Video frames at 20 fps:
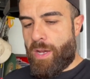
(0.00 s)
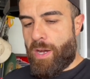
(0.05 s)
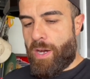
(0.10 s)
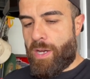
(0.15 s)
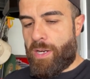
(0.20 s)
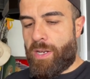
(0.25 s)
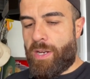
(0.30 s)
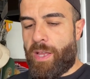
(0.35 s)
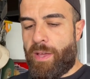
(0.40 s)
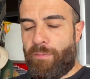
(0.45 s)

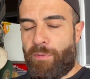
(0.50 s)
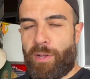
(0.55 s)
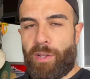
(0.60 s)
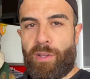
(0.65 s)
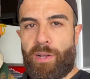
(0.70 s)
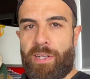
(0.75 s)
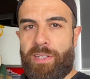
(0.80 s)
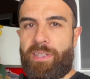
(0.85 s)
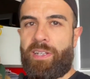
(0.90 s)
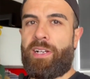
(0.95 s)
I don't know if I
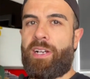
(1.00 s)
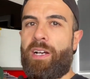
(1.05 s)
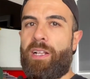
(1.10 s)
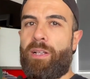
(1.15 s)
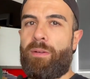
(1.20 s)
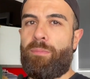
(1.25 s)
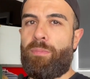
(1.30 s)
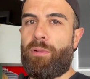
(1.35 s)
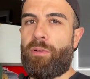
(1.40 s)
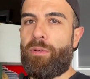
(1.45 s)
like the
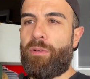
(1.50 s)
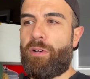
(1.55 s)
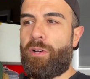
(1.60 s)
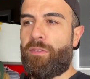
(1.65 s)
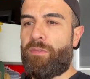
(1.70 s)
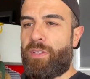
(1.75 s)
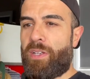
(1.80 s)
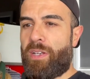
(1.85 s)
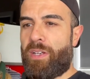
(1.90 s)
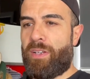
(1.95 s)
color blue
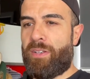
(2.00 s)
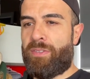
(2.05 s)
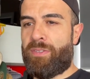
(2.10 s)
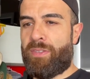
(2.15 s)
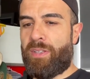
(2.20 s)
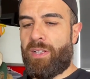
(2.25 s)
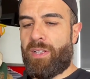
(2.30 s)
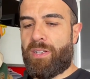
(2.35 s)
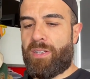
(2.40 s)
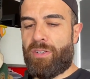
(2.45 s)
of the
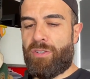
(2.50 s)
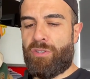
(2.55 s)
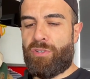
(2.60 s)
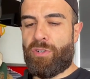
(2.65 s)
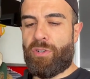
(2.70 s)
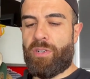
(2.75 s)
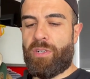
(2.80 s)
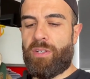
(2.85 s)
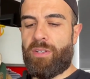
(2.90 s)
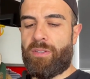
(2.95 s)
silicone
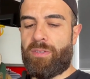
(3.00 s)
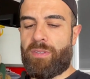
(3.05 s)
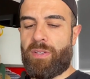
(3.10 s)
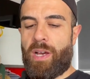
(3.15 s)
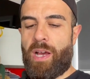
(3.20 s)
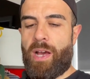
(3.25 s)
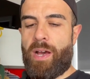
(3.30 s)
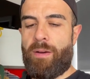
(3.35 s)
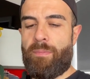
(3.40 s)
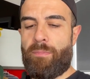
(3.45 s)
joiners.
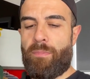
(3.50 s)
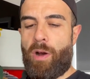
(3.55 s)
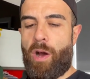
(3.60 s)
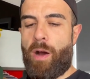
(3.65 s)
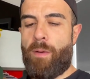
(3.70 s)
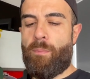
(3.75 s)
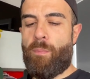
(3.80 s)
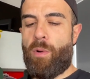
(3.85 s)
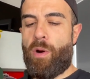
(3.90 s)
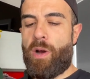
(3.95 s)
I
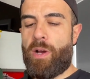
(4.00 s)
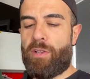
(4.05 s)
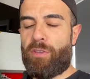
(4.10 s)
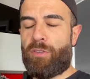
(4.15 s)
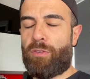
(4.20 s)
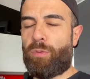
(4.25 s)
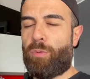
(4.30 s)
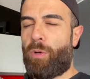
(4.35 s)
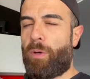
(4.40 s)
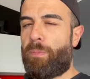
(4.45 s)
might
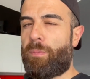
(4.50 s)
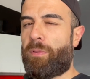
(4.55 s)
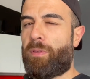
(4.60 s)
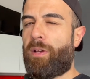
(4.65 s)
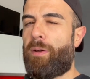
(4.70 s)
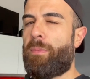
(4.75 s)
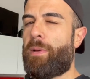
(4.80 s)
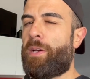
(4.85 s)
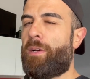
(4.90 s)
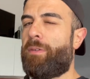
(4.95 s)
swap
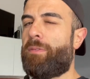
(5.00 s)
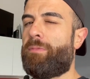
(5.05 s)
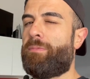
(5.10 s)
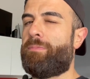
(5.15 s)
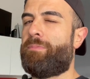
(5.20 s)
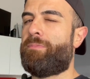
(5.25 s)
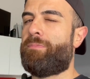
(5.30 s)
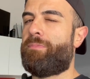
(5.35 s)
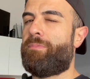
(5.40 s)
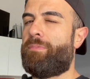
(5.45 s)
some out.
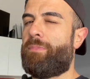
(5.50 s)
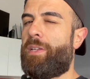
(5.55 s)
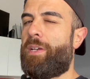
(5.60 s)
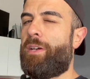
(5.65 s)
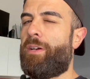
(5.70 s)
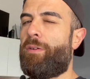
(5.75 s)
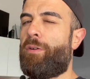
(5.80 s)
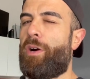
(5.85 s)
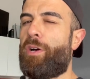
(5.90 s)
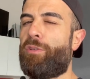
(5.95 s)

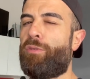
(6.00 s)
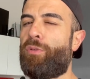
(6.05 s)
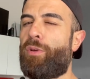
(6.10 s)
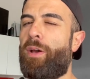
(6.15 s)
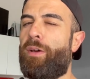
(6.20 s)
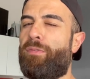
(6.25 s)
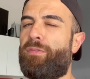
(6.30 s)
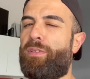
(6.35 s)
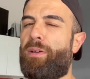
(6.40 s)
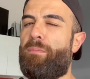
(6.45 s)
Now, I do
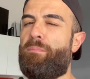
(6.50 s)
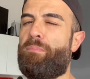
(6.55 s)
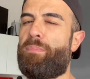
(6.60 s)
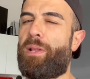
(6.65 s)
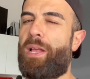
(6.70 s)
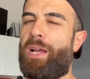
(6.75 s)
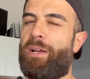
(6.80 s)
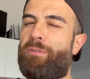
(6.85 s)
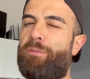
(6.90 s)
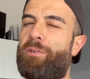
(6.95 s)
have some
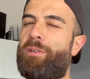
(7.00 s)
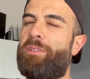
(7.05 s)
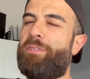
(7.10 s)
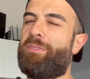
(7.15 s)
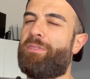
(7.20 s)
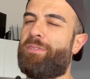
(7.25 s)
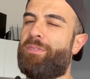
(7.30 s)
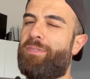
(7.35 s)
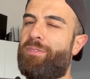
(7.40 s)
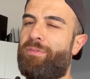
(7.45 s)
black
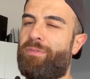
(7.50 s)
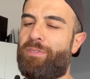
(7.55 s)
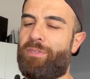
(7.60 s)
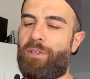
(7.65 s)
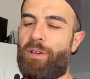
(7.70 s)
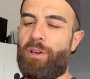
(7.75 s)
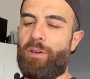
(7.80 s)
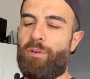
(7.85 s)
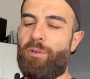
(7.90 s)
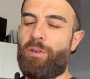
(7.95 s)
ones.
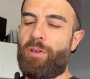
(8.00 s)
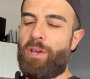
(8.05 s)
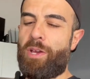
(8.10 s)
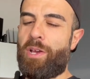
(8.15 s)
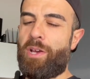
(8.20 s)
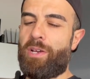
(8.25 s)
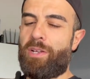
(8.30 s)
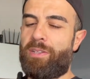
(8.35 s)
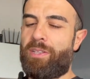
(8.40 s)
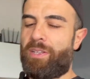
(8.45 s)
So
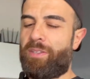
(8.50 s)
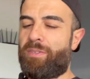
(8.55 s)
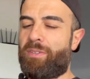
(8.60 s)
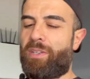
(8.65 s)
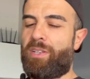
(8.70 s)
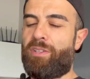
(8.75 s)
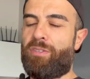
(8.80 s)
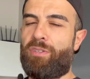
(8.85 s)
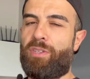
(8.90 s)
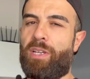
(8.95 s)
these
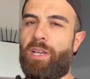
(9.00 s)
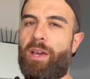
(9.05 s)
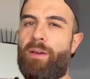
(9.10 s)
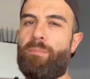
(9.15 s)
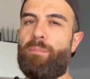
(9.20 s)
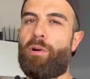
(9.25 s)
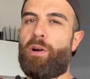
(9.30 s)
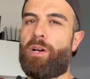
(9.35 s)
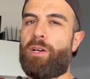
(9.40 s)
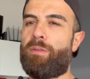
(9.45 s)
kits you
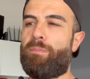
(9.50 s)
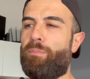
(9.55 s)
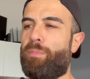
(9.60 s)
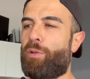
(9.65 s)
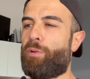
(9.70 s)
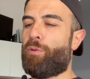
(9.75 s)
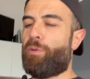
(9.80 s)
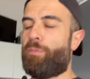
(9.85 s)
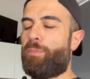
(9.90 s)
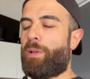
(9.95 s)
can buy on
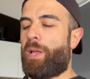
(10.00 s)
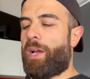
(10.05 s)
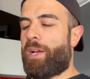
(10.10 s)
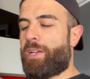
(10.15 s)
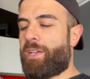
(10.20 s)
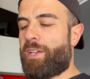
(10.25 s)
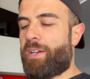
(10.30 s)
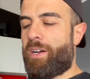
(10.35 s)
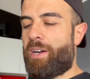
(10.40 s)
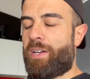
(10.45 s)
blue or
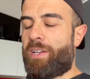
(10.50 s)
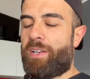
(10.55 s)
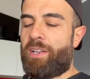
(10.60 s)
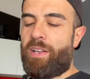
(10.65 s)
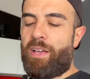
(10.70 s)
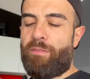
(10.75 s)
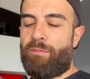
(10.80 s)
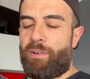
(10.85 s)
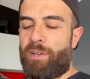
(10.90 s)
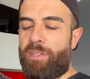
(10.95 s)
black. I don't
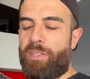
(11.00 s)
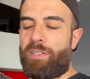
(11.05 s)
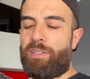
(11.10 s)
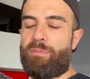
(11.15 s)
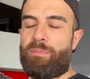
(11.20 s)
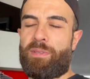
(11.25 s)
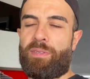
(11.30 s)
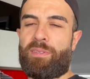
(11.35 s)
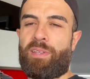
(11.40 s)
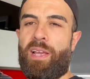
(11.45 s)
know if I did
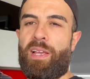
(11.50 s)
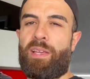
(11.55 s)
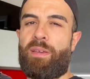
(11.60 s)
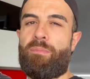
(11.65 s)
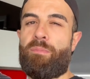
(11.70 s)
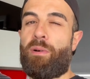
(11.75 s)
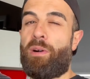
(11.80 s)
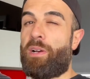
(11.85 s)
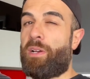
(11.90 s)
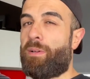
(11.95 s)
the mistake
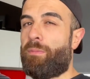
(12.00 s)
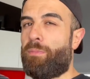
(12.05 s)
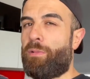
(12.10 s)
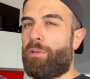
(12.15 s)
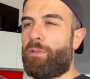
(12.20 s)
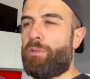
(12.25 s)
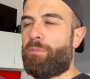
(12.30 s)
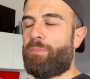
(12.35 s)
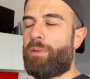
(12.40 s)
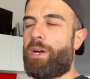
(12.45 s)
in buying a
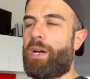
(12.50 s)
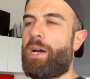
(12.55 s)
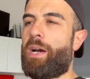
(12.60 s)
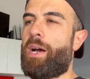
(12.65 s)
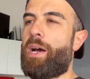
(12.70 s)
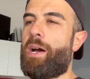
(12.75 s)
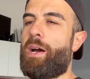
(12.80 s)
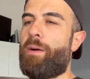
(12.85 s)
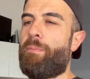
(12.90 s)
blue, but